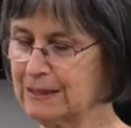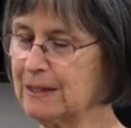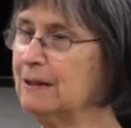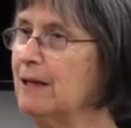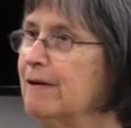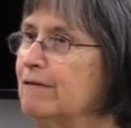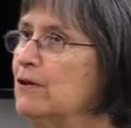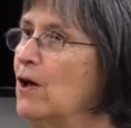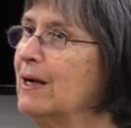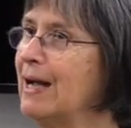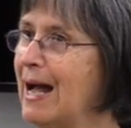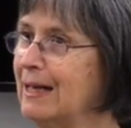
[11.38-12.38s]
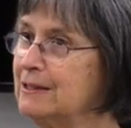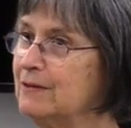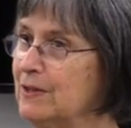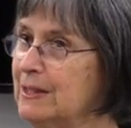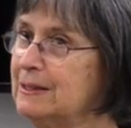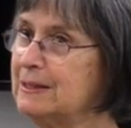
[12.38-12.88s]
He's a lifelong
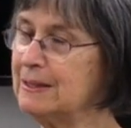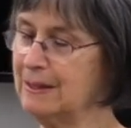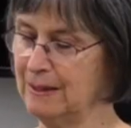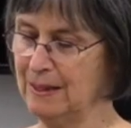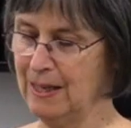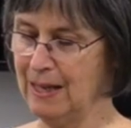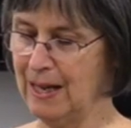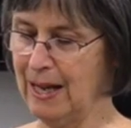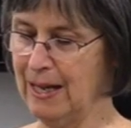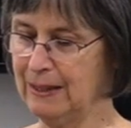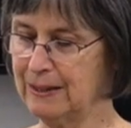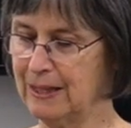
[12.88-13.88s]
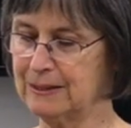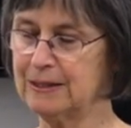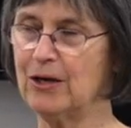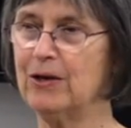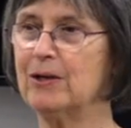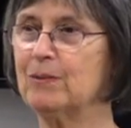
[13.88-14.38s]
activist and got
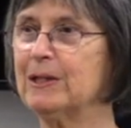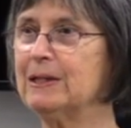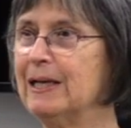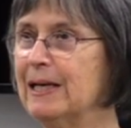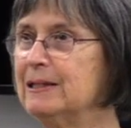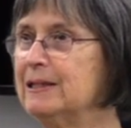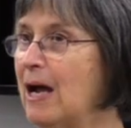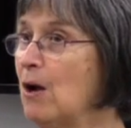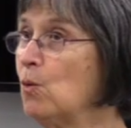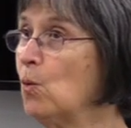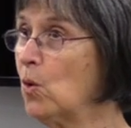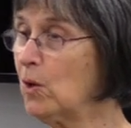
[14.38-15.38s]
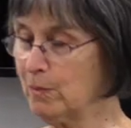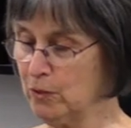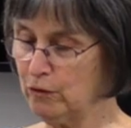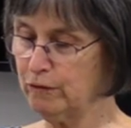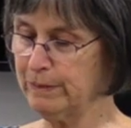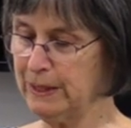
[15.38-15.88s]
started with the anti-war
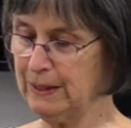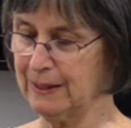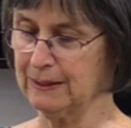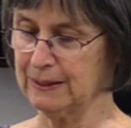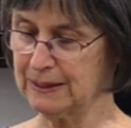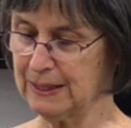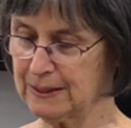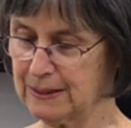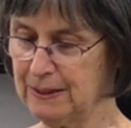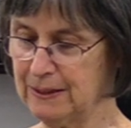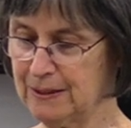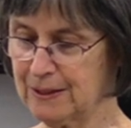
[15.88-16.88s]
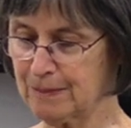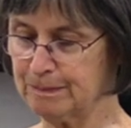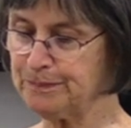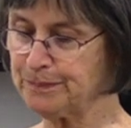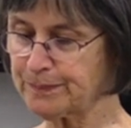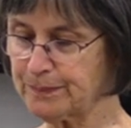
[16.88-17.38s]
movement in the 60s.
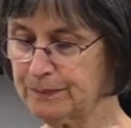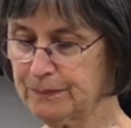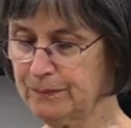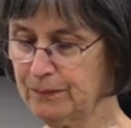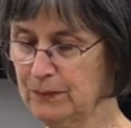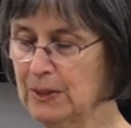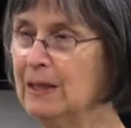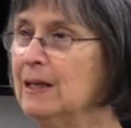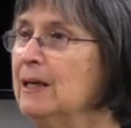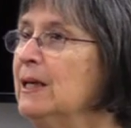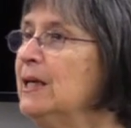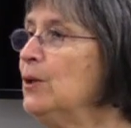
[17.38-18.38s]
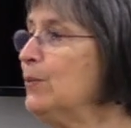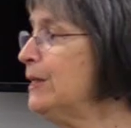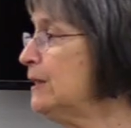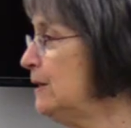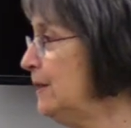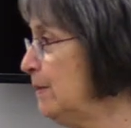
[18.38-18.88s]
He
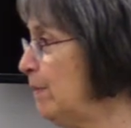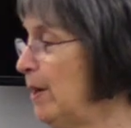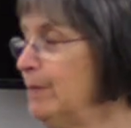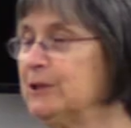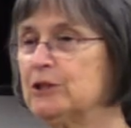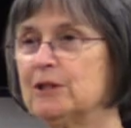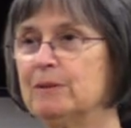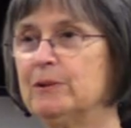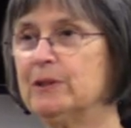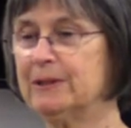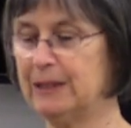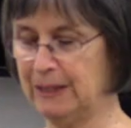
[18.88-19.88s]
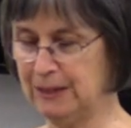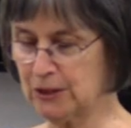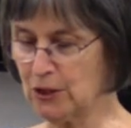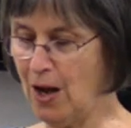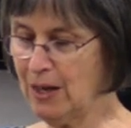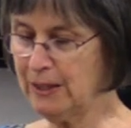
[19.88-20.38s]
originally published the book that
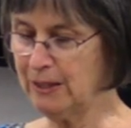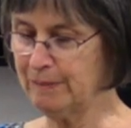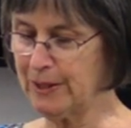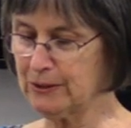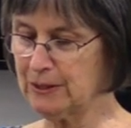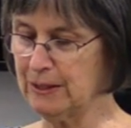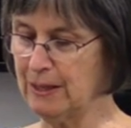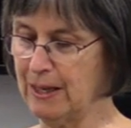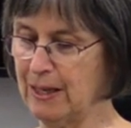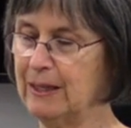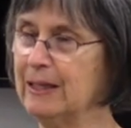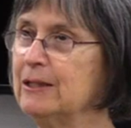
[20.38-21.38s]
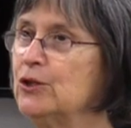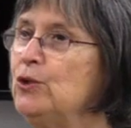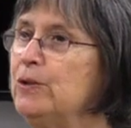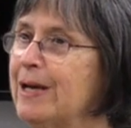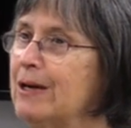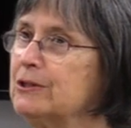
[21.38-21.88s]
he's talking about tonight in
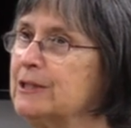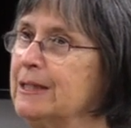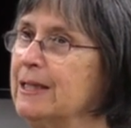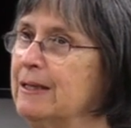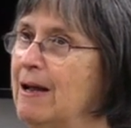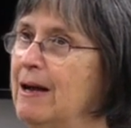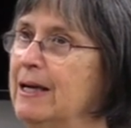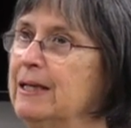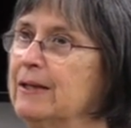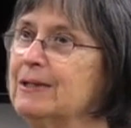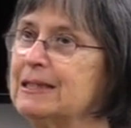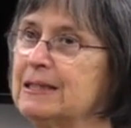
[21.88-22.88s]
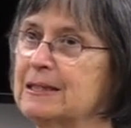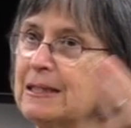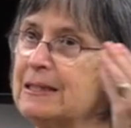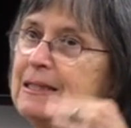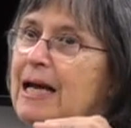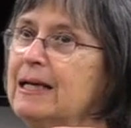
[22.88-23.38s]
2009, and this is
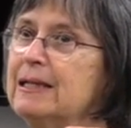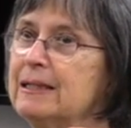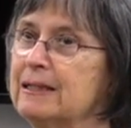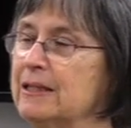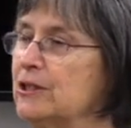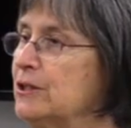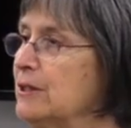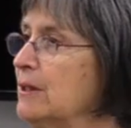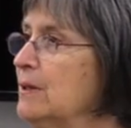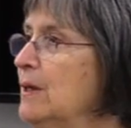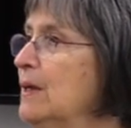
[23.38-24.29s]
a second edition